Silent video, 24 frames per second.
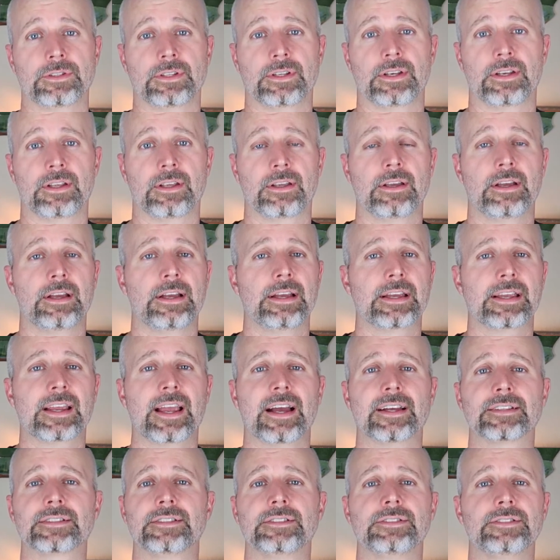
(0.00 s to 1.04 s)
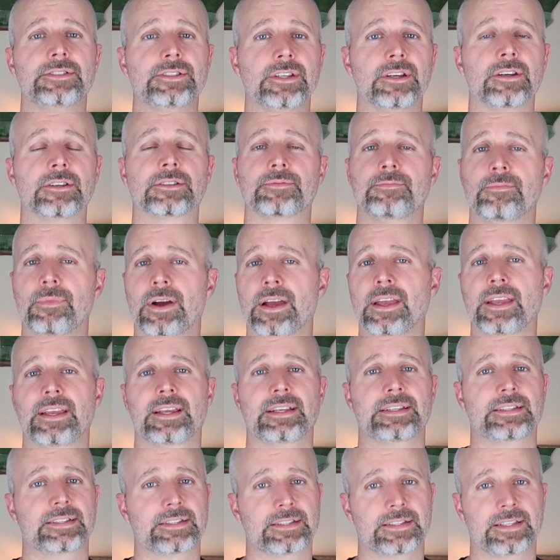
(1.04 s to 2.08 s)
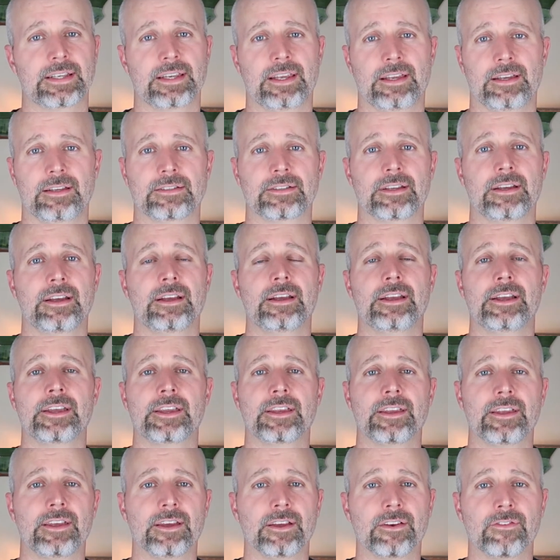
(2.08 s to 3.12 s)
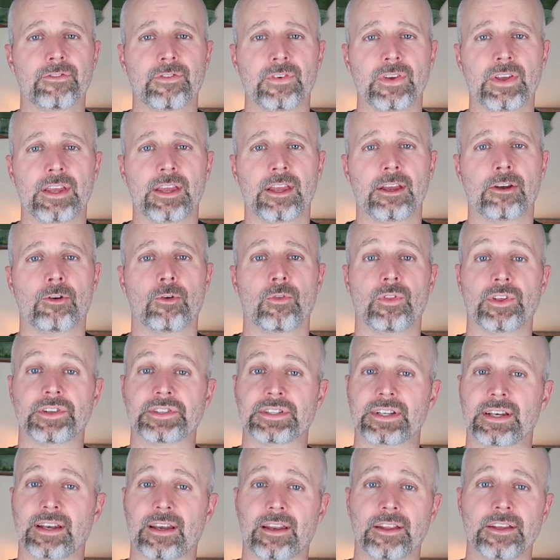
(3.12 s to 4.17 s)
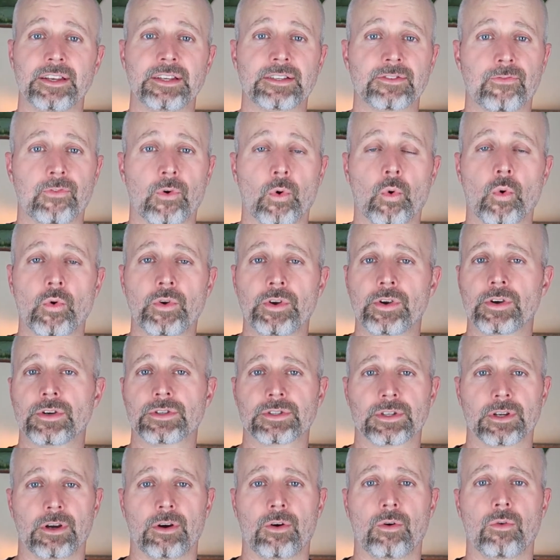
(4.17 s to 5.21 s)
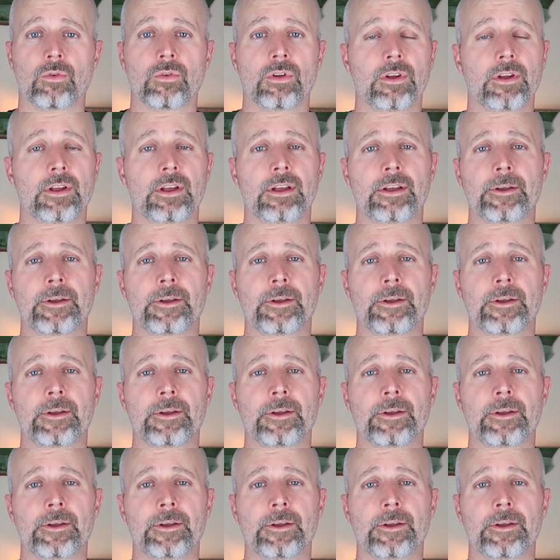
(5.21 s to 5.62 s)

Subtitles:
in it. Guys, it just makes sense. Get a vehicle that's at least 4 years old.